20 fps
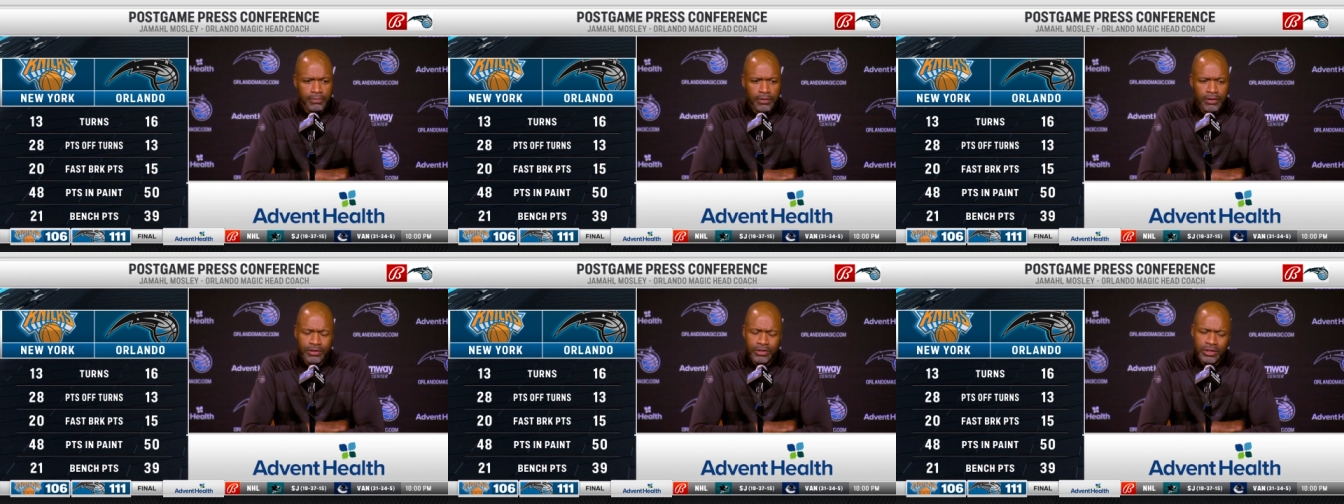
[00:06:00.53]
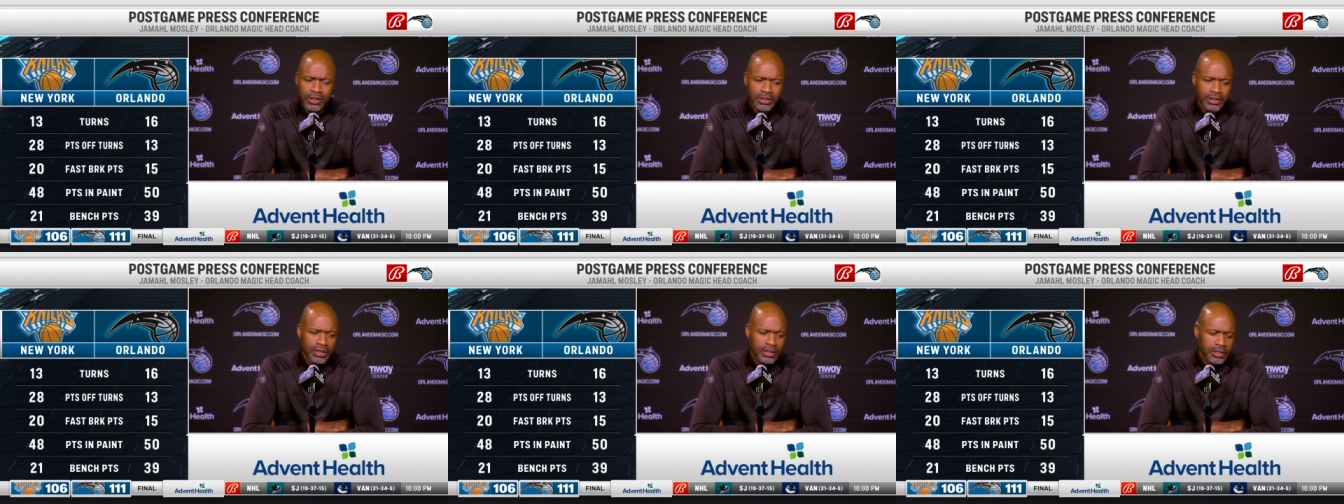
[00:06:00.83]

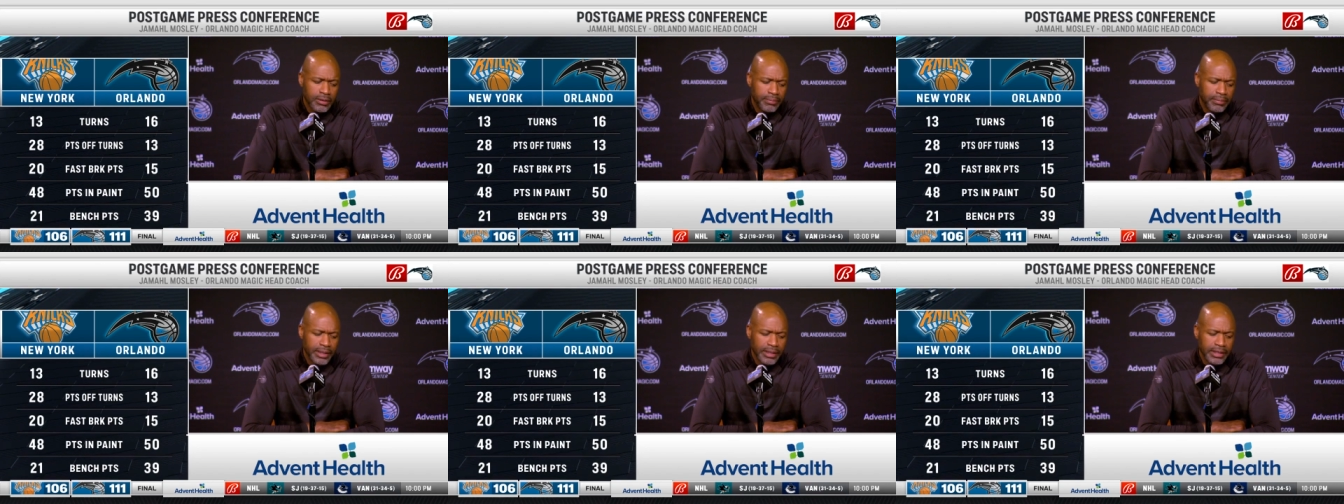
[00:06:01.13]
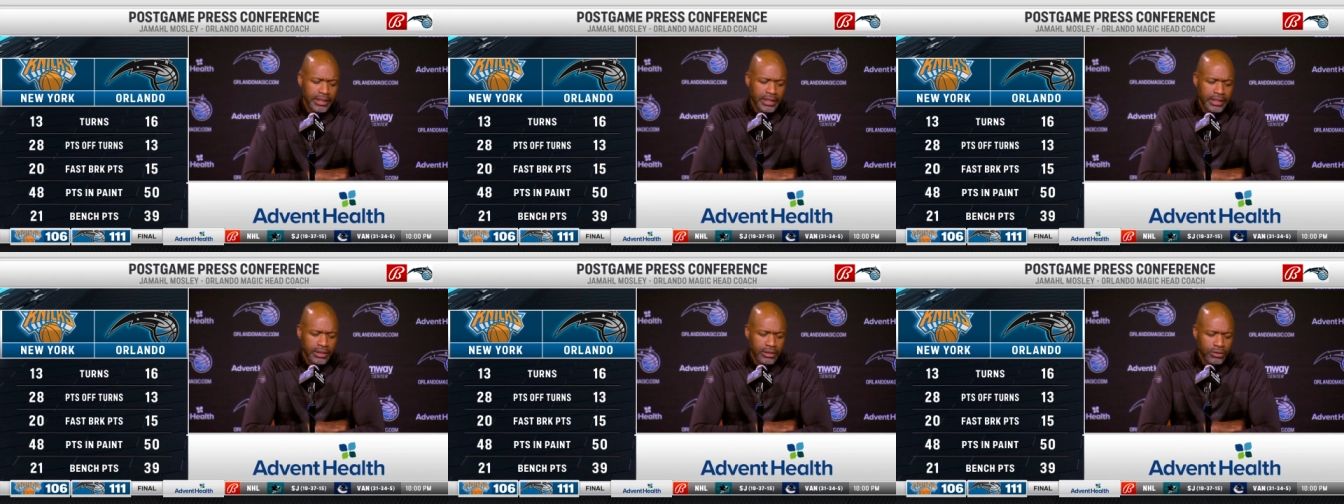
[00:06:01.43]
Just his
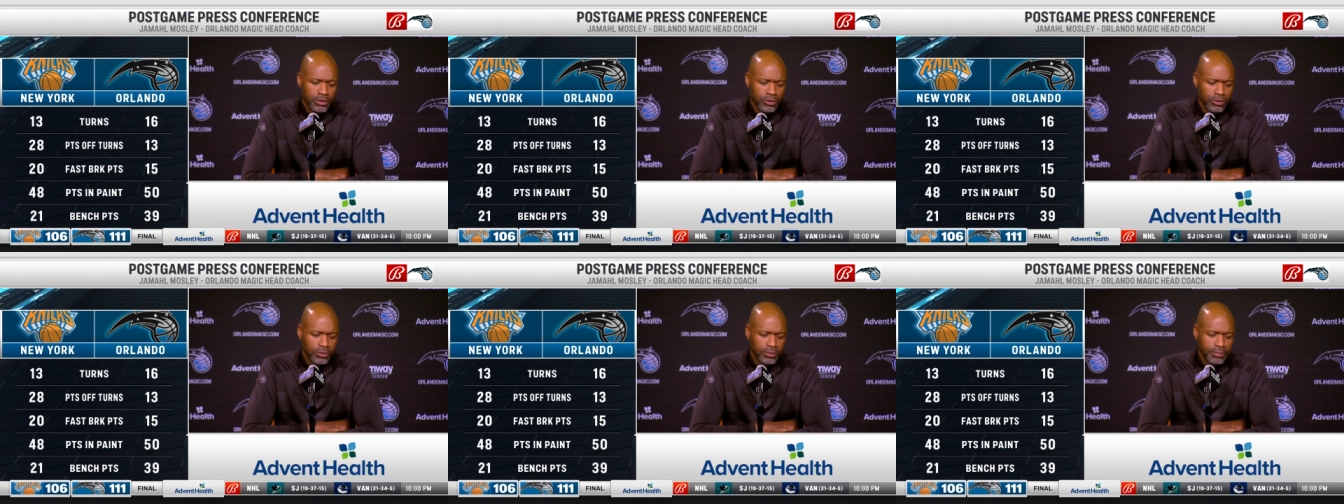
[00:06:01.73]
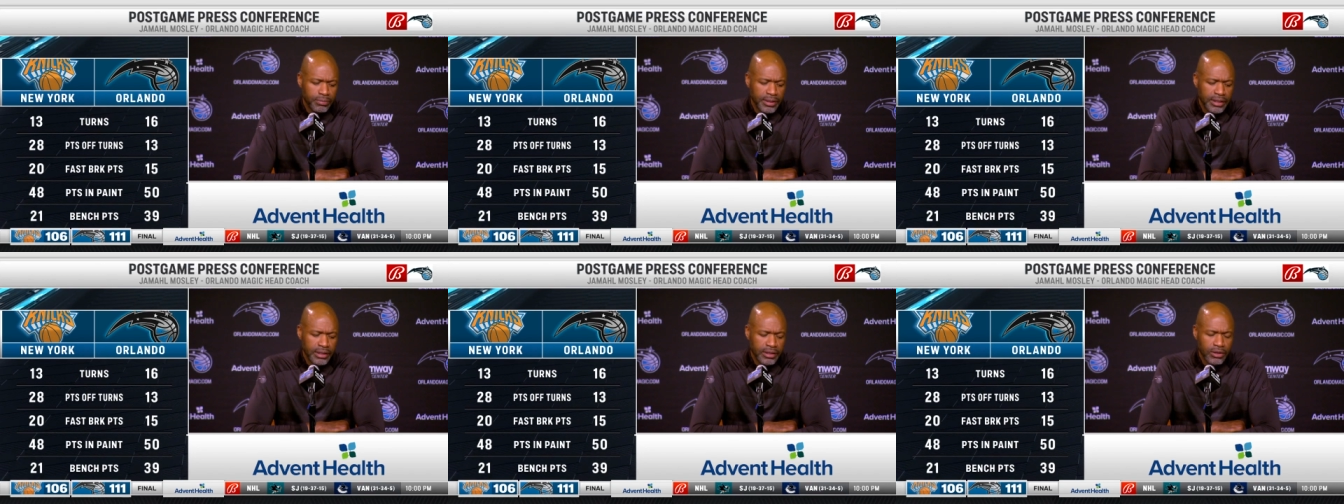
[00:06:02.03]
ability to
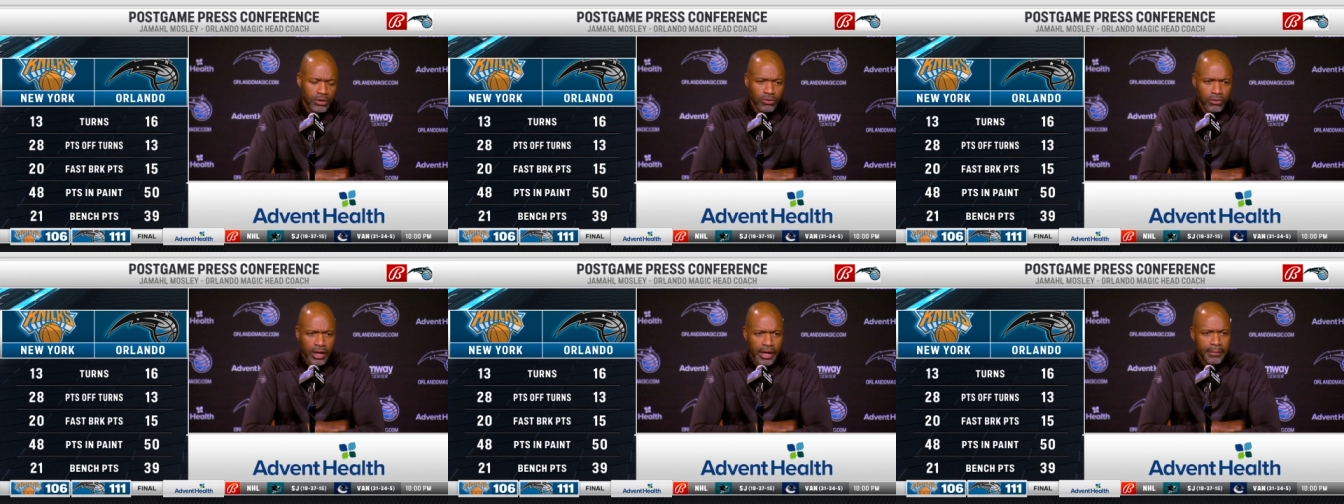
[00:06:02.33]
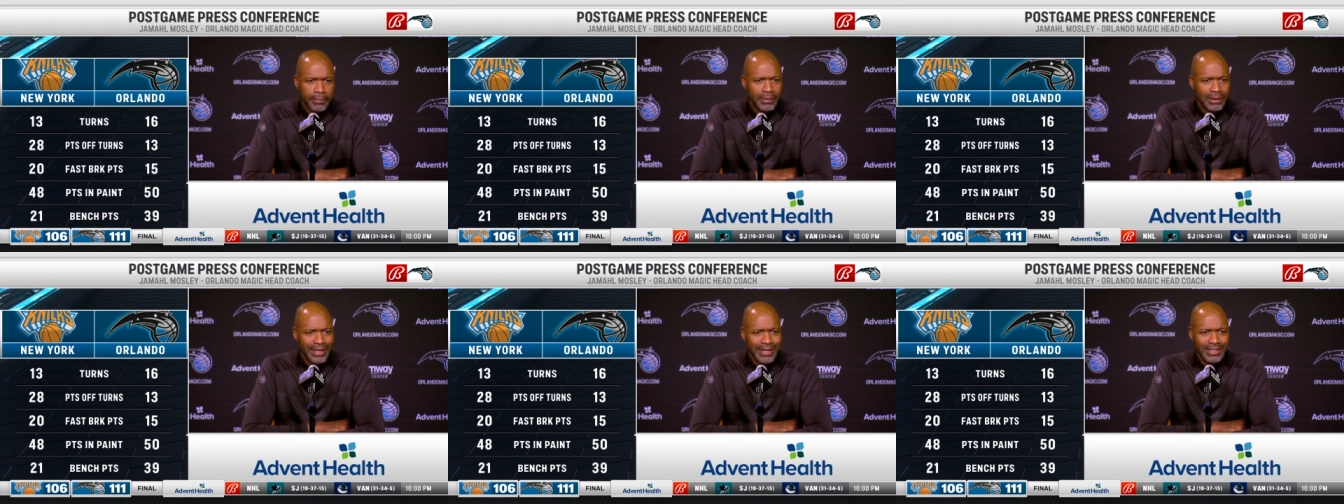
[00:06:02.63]
be in the
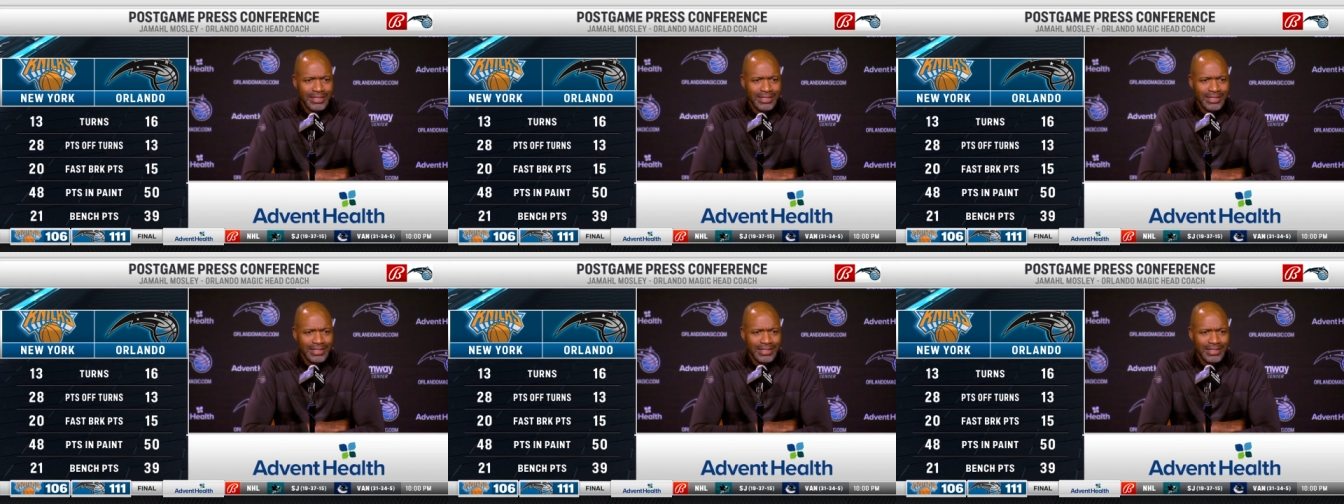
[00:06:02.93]
right place